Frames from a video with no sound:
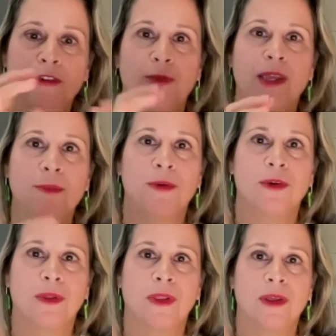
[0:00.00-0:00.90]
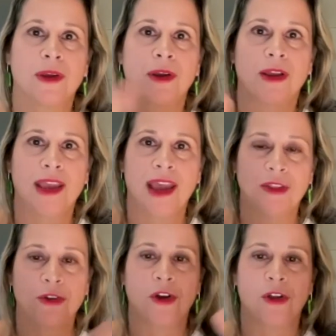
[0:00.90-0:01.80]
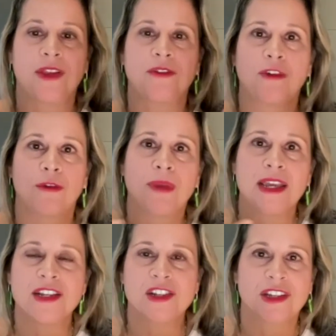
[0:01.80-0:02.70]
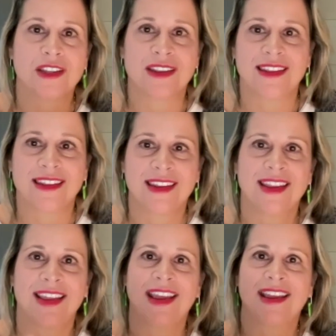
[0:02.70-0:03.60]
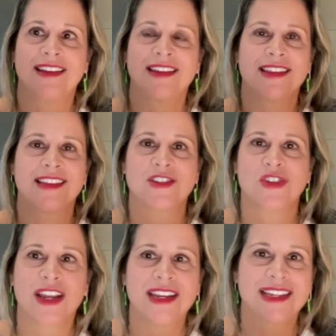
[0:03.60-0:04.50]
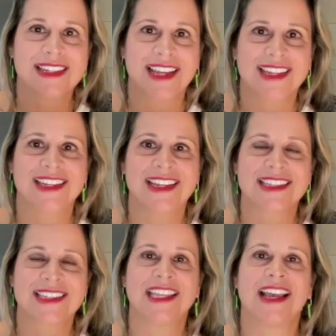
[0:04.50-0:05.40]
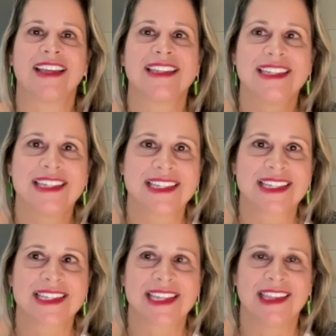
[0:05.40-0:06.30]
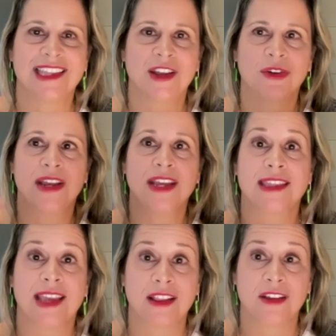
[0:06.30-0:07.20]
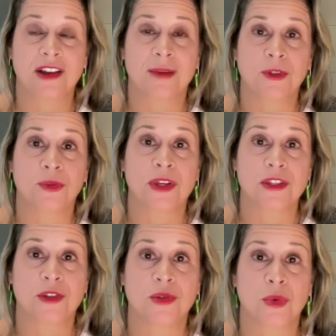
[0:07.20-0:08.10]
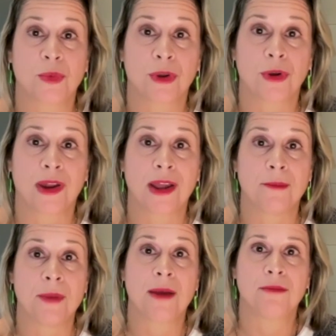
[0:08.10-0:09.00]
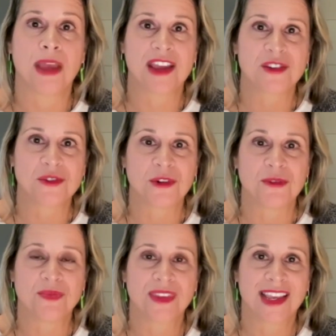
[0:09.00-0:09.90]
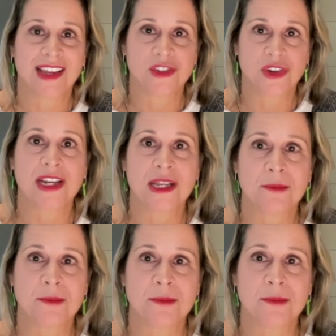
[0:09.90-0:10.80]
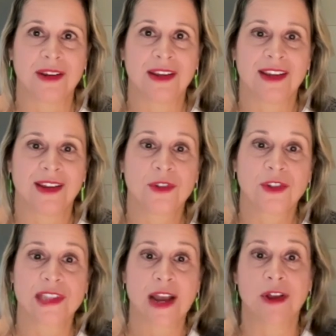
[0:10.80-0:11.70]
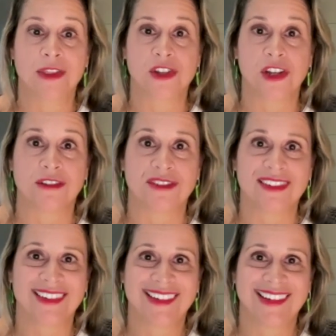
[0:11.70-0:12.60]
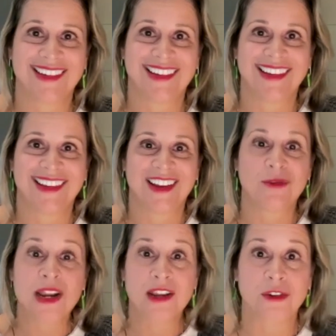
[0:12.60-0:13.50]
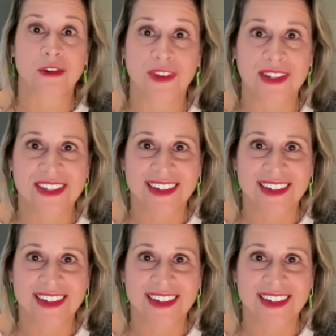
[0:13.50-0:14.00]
of people gathered all the information and the training techniques and the ideas, and they created the helicopter rescue swimmer program manual and training plan, which is now on the shelf, waiting for wow. funding.